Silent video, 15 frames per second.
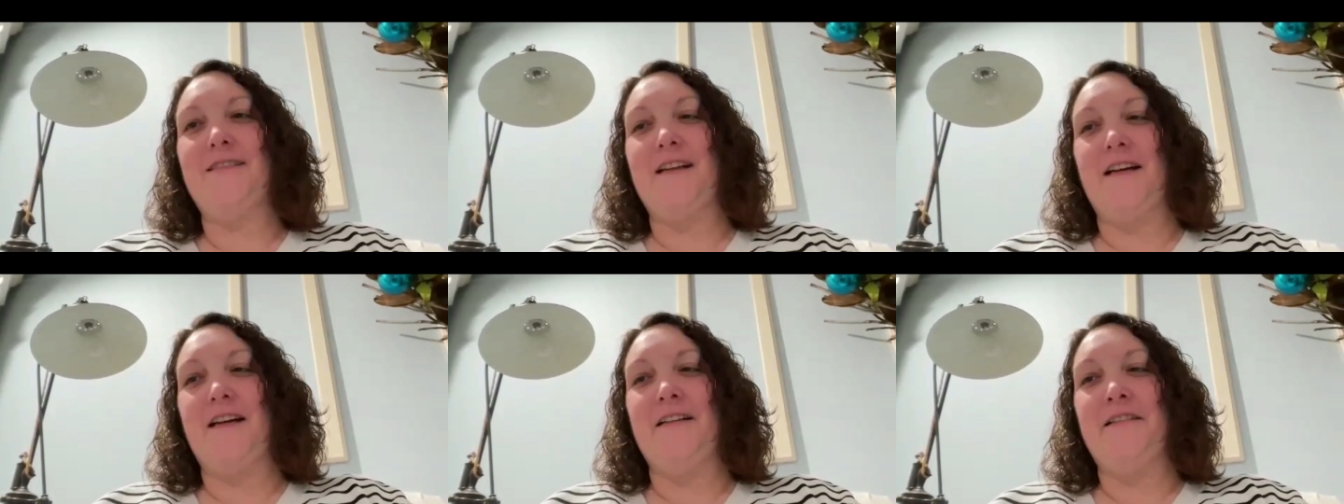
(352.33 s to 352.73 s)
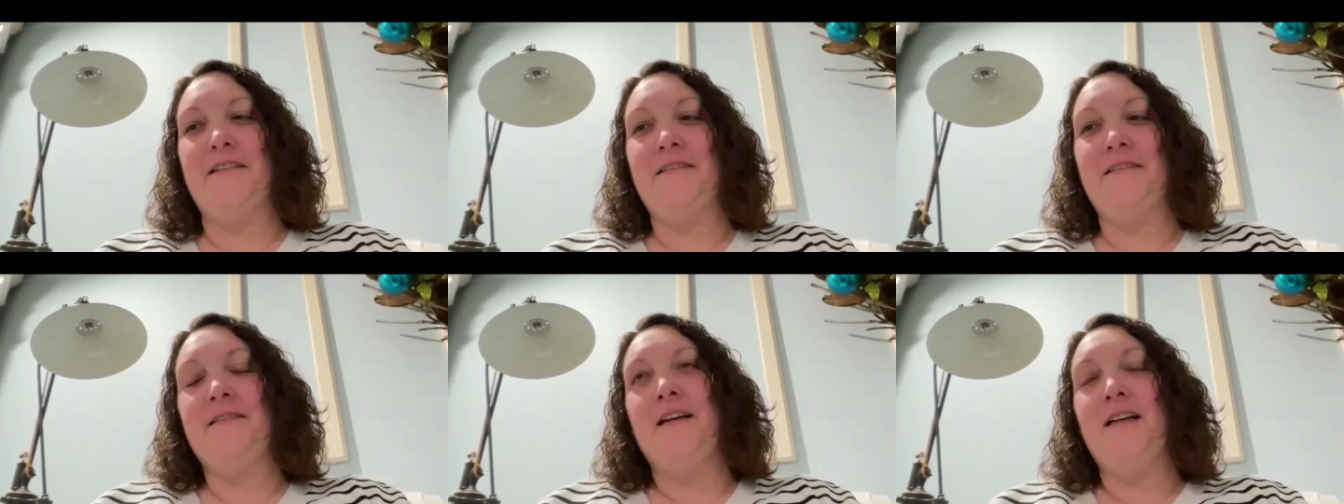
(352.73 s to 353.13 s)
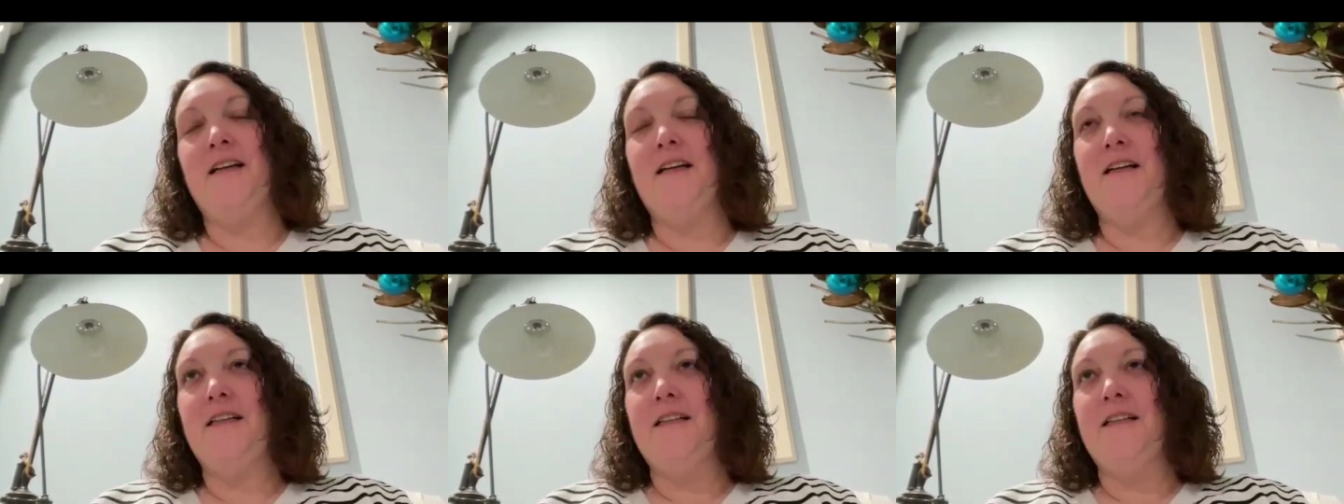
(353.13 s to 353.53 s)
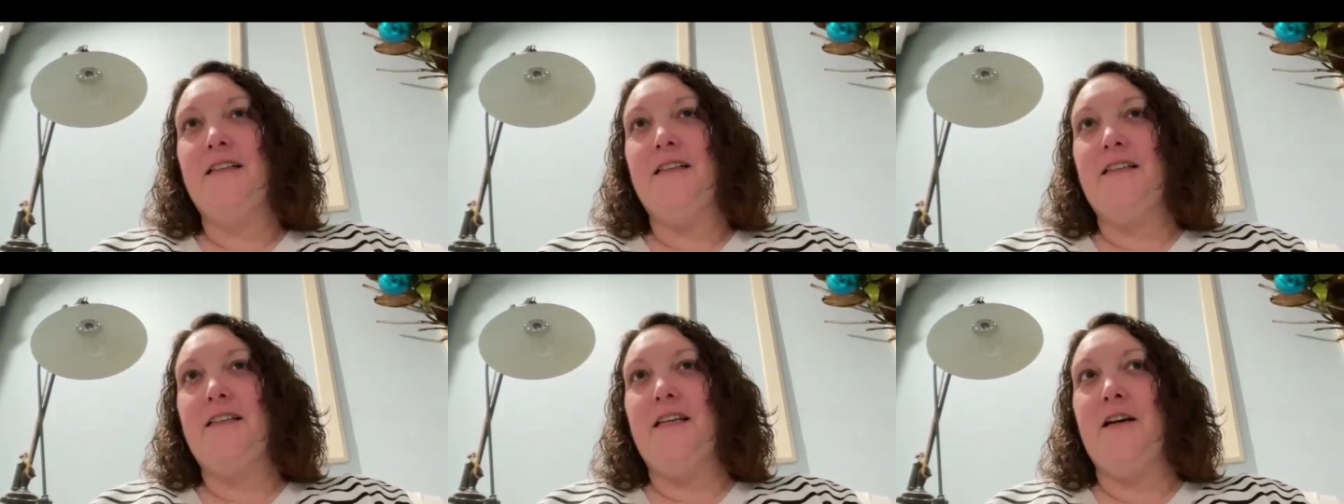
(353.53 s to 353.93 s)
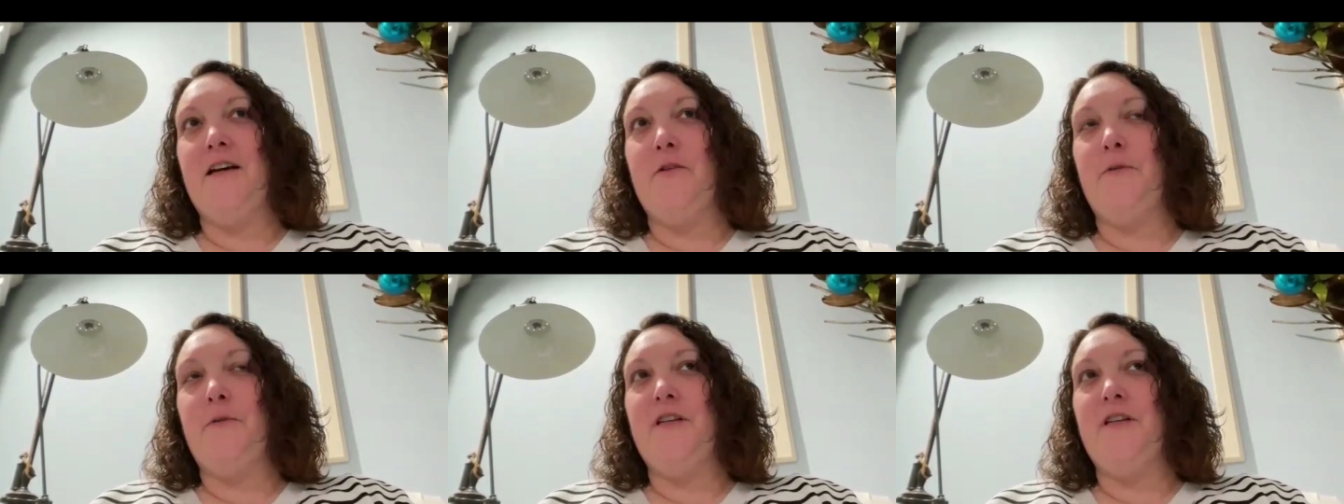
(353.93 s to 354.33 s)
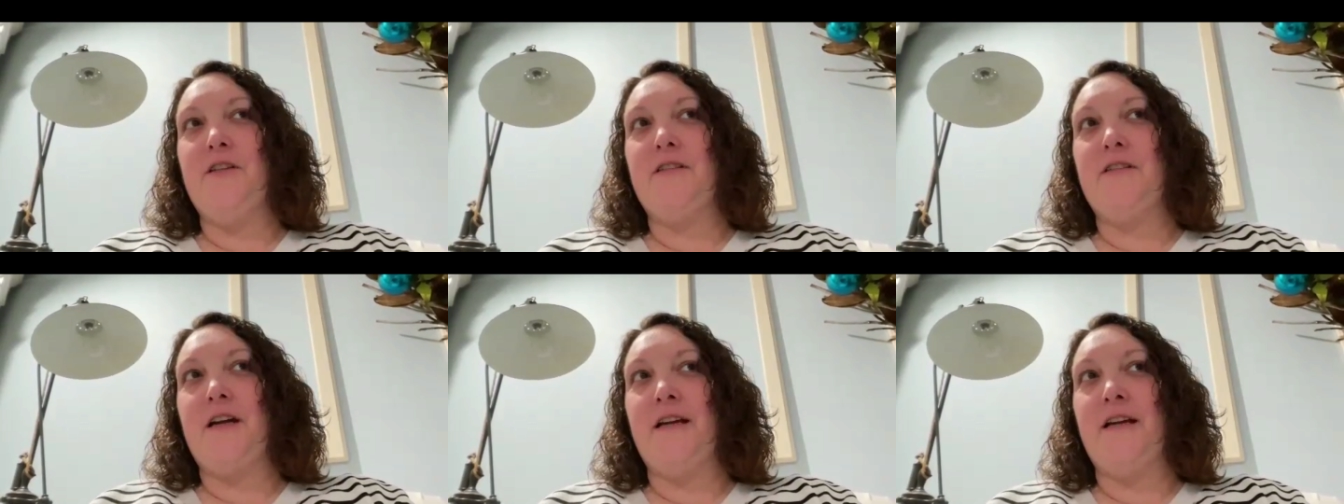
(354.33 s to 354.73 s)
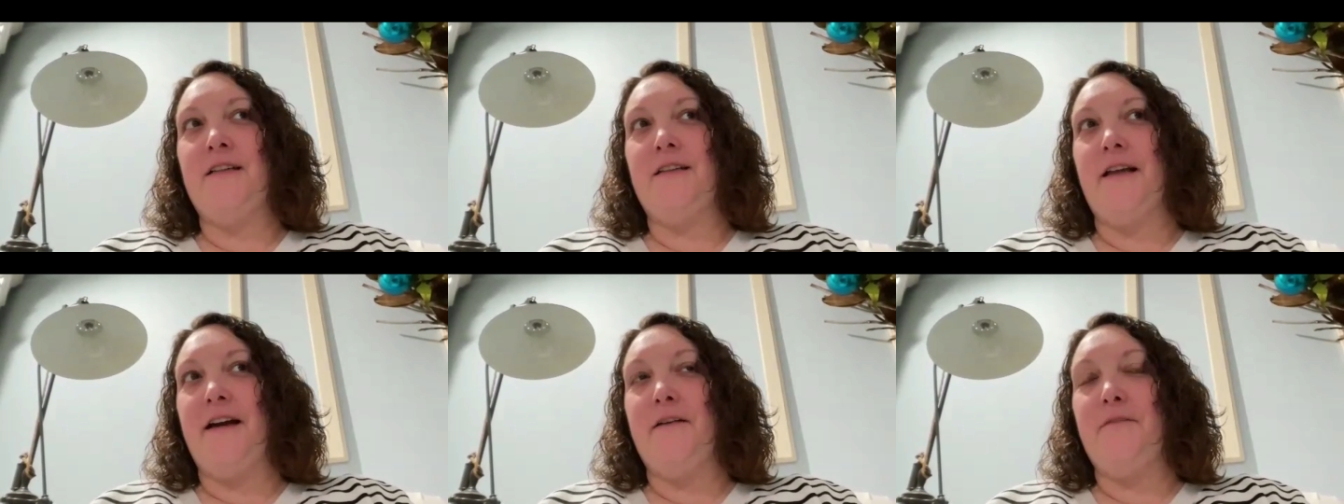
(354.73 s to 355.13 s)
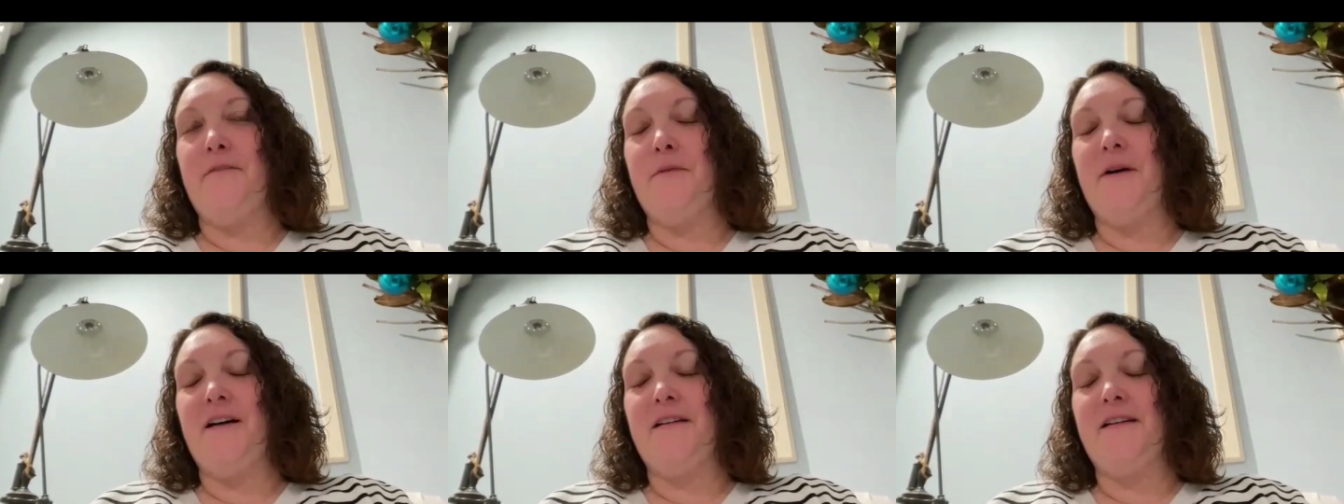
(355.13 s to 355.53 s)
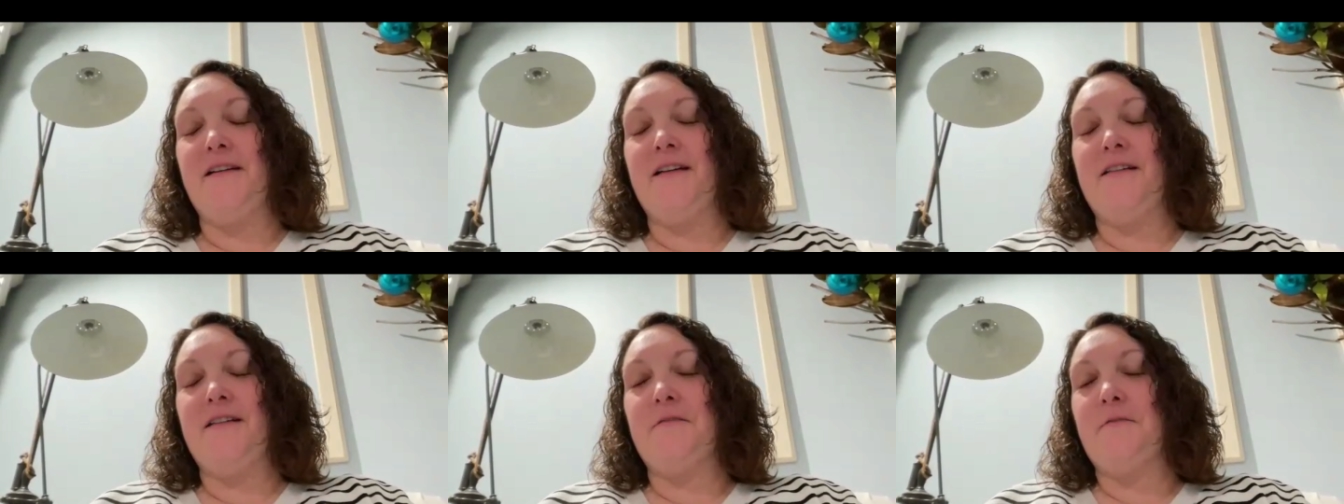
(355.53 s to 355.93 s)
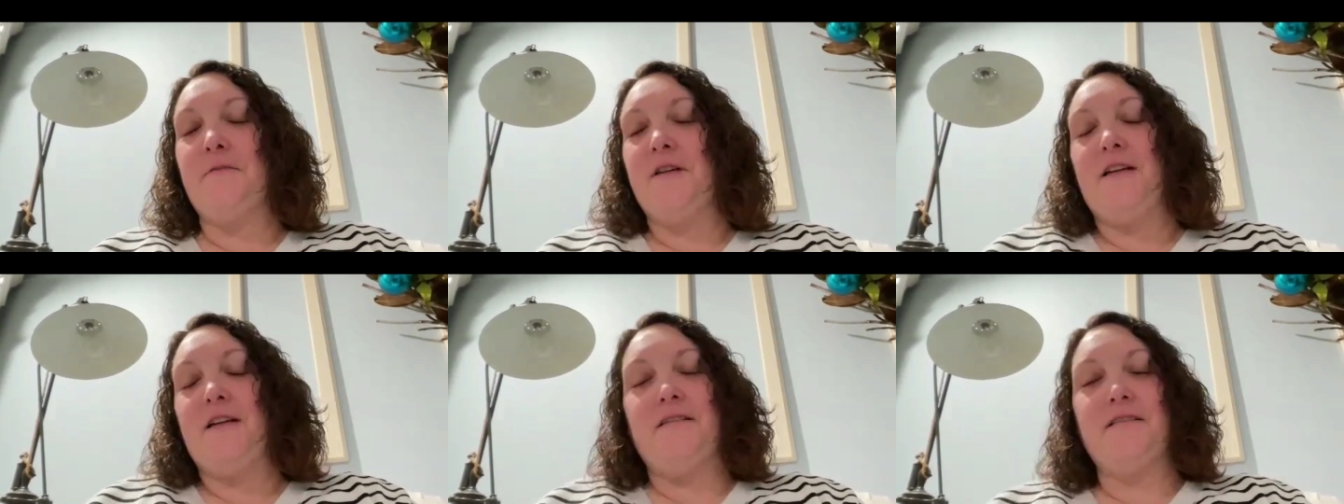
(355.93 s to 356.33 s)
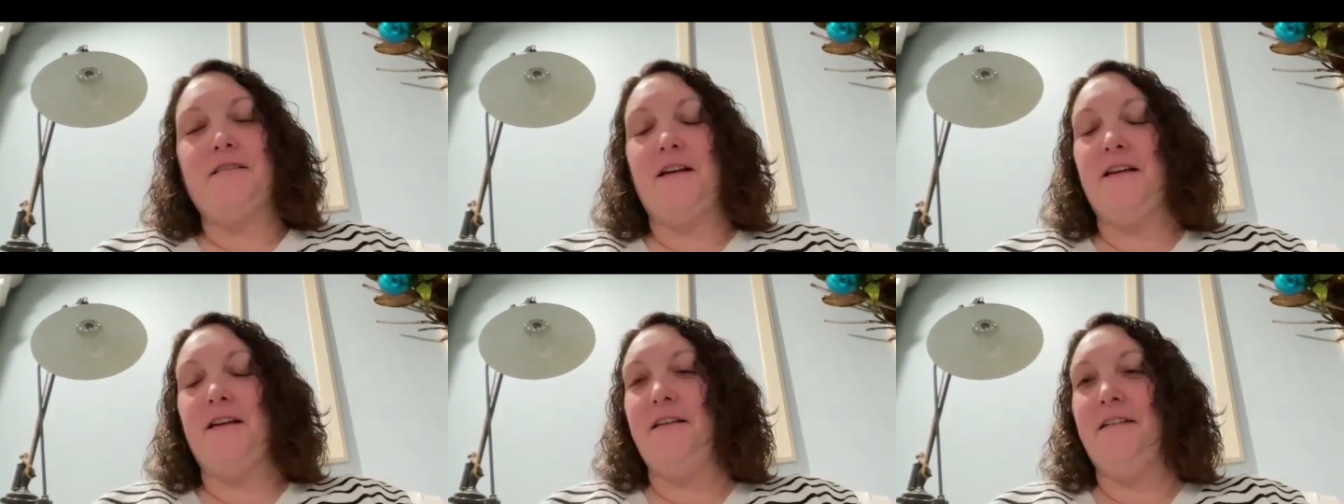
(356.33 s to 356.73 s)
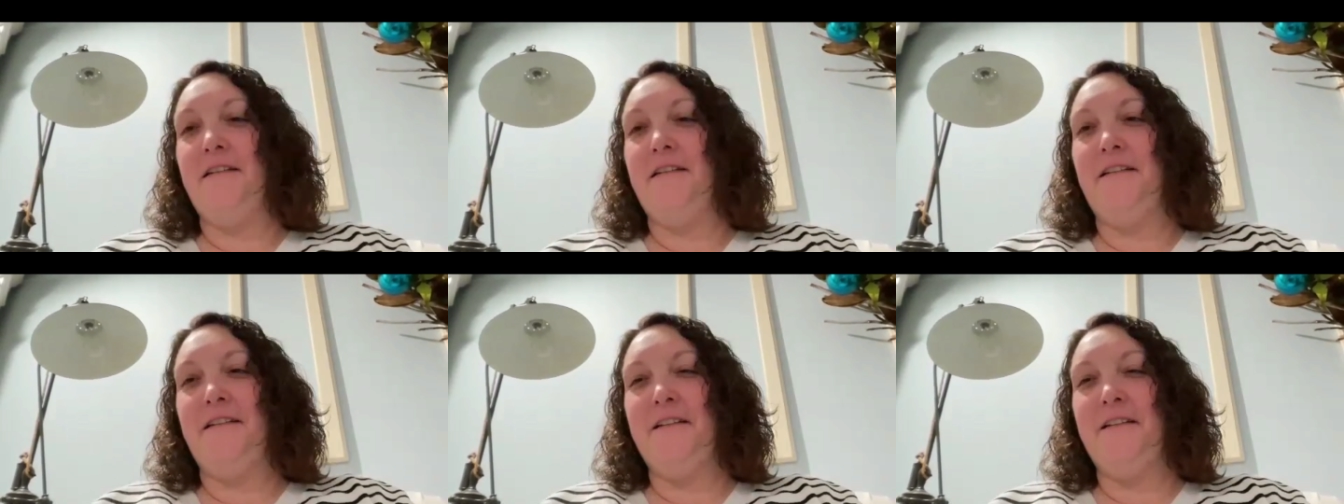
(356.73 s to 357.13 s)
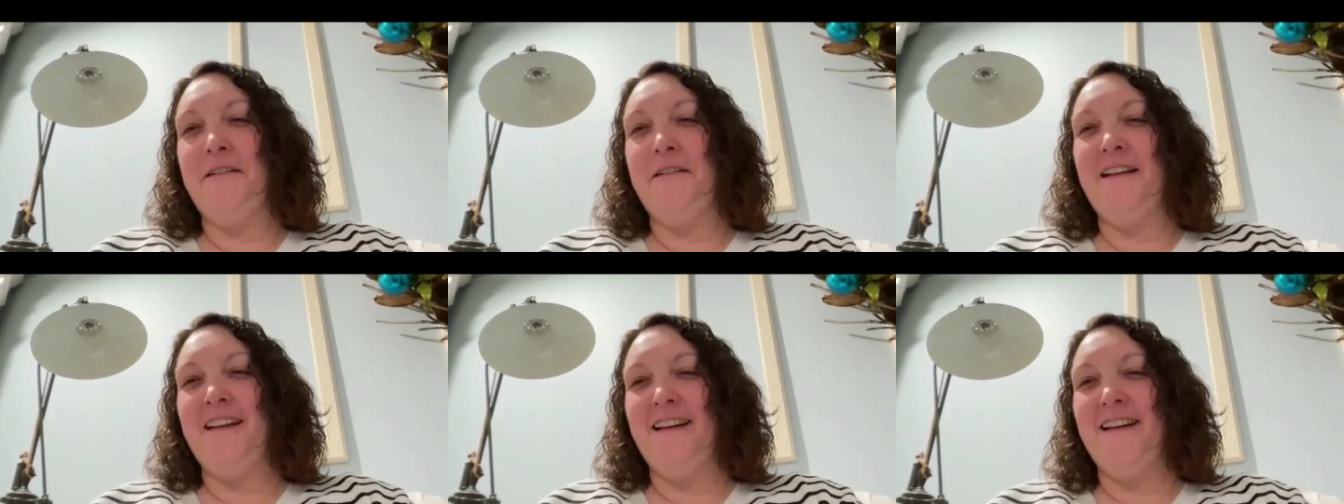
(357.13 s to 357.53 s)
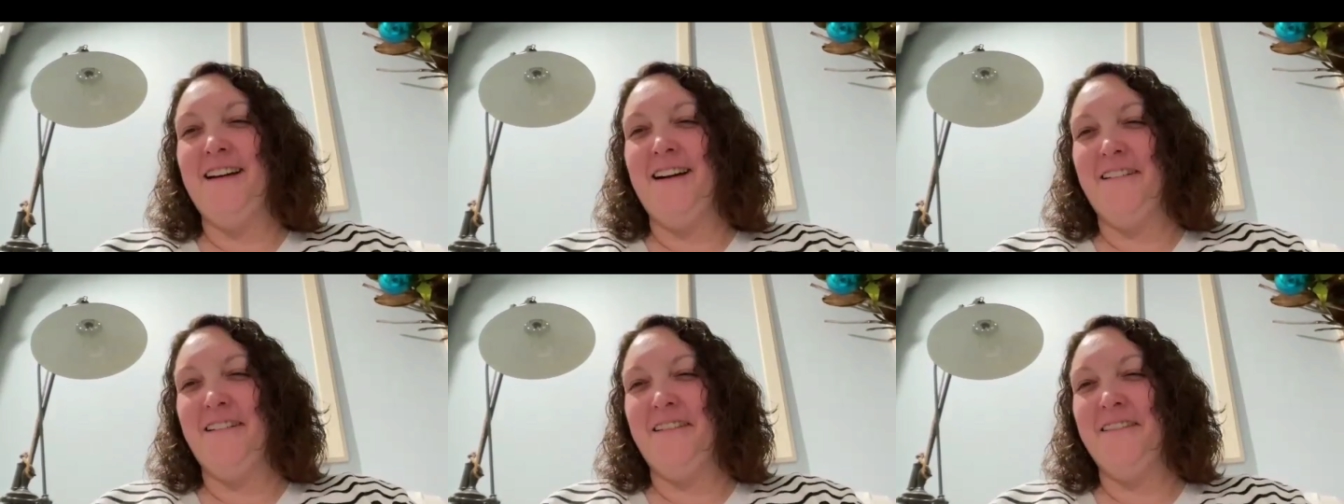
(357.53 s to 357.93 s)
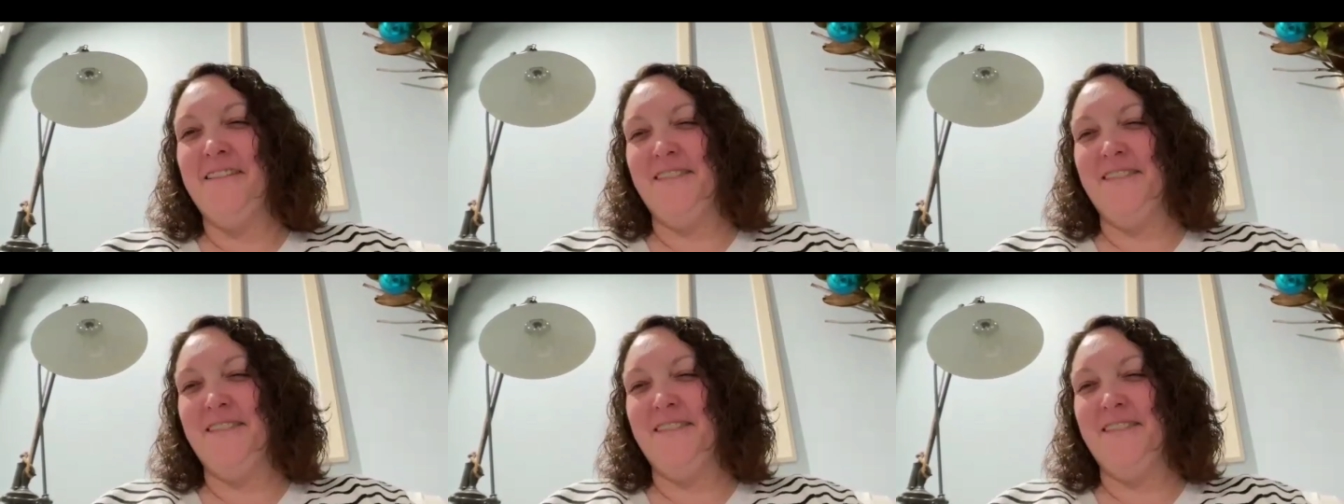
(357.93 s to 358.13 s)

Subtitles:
And, you know, we just kind of laugh about it because what else can you do? You know.